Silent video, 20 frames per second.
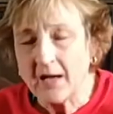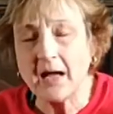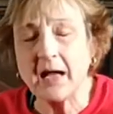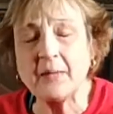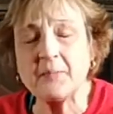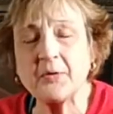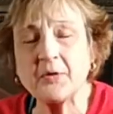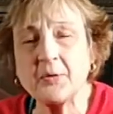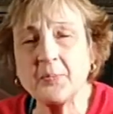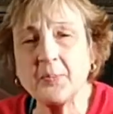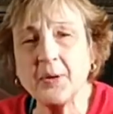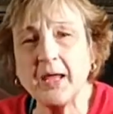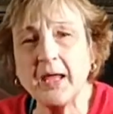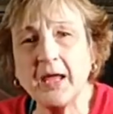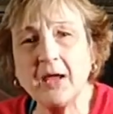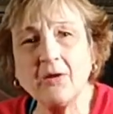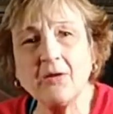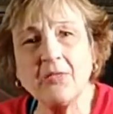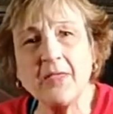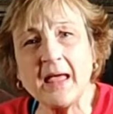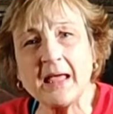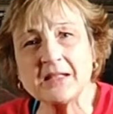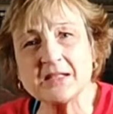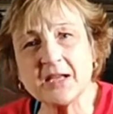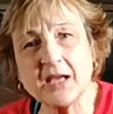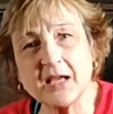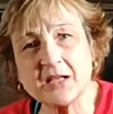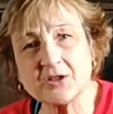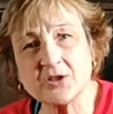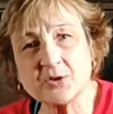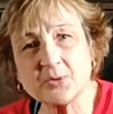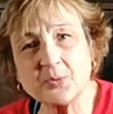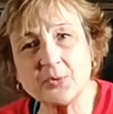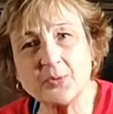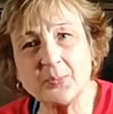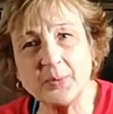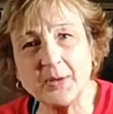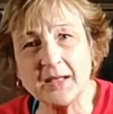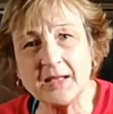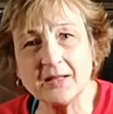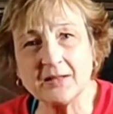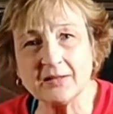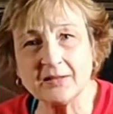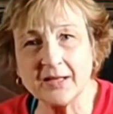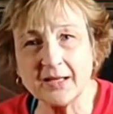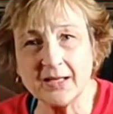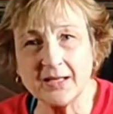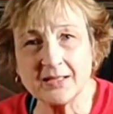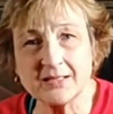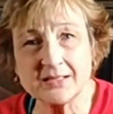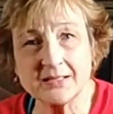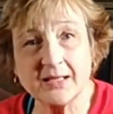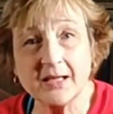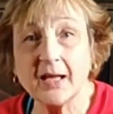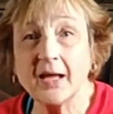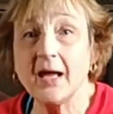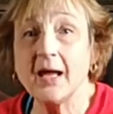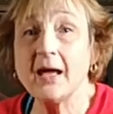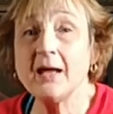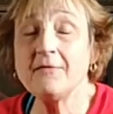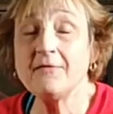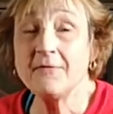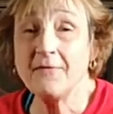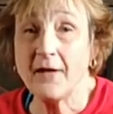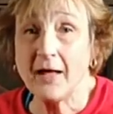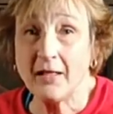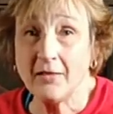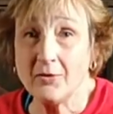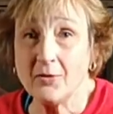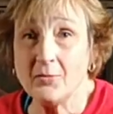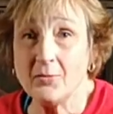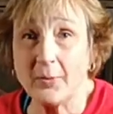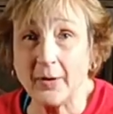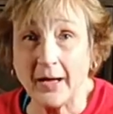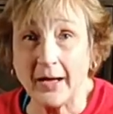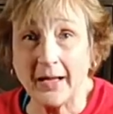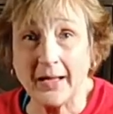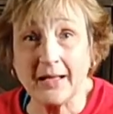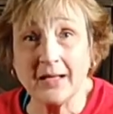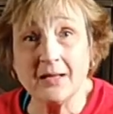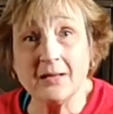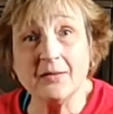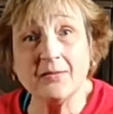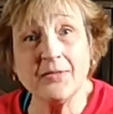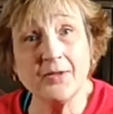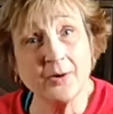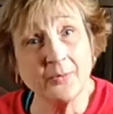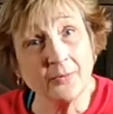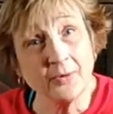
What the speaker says: I'm going to pair that touch with being clicked and followed by their